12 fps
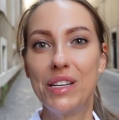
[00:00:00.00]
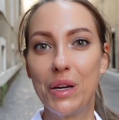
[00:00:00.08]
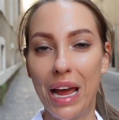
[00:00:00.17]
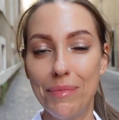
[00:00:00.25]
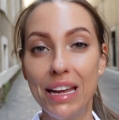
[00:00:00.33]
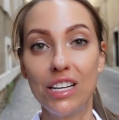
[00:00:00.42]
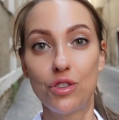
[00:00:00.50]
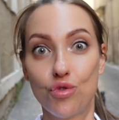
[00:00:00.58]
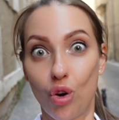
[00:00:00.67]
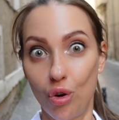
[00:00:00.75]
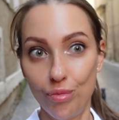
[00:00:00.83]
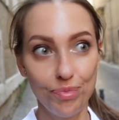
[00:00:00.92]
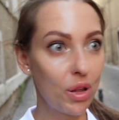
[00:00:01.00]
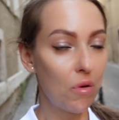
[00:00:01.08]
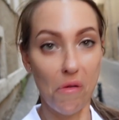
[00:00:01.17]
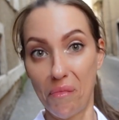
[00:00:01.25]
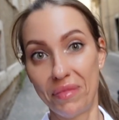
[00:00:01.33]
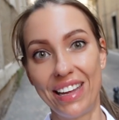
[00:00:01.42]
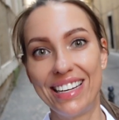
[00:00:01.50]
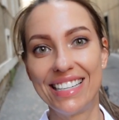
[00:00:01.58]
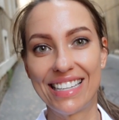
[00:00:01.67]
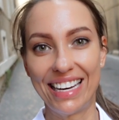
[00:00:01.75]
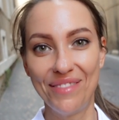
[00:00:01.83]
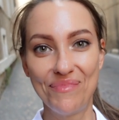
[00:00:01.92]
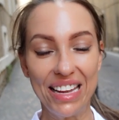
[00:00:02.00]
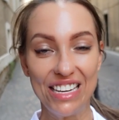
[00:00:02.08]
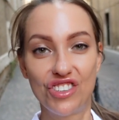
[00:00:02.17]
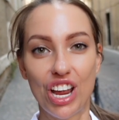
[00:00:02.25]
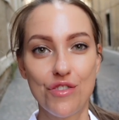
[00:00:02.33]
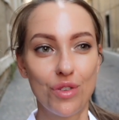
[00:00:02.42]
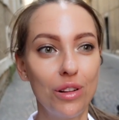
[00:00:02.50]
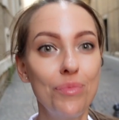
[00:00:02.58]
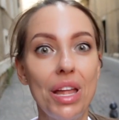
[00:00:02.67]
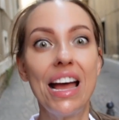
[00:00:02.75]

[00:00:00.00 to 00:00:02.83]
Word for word: you're coming to Rome, or in Italy in general,